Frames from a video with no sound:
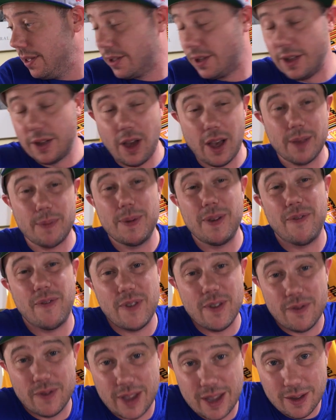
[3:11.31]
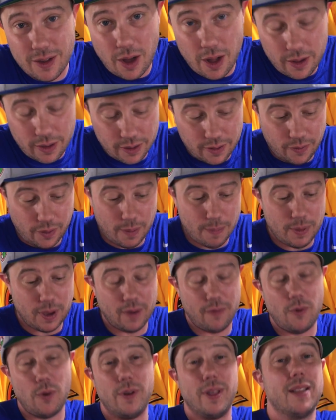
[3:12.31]
It's going to cost me $15 for a
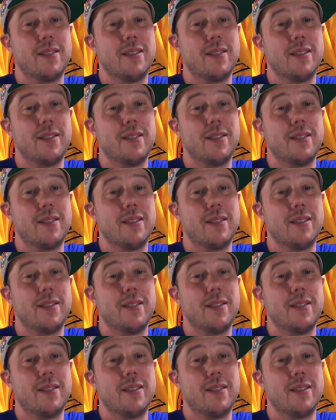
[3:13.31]
pick four.